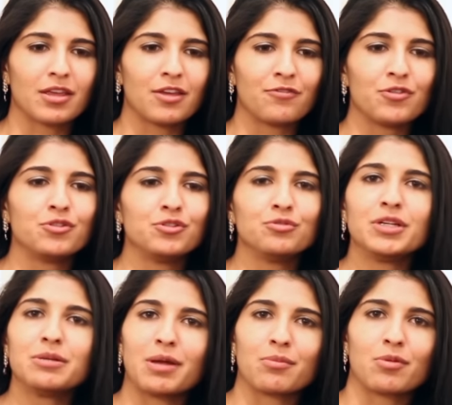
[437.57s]
If you do
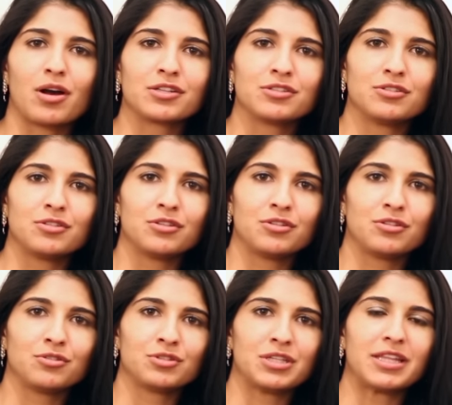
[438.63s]
read my blogs,
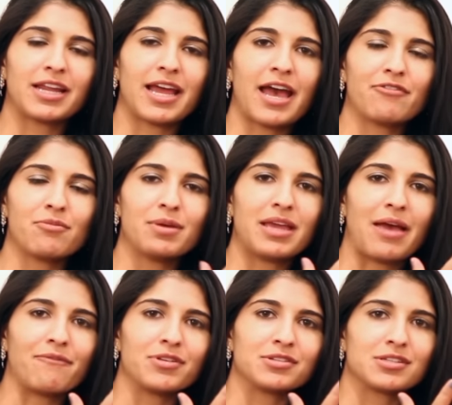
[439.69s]
you see that I have a big
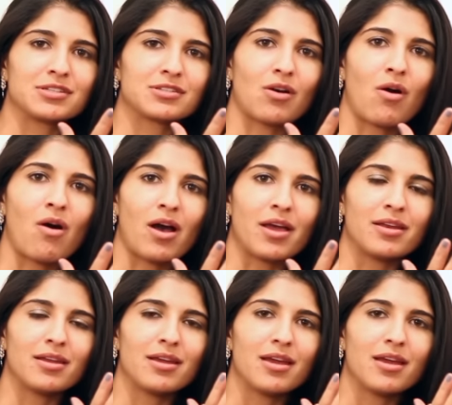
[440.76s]
emphasis on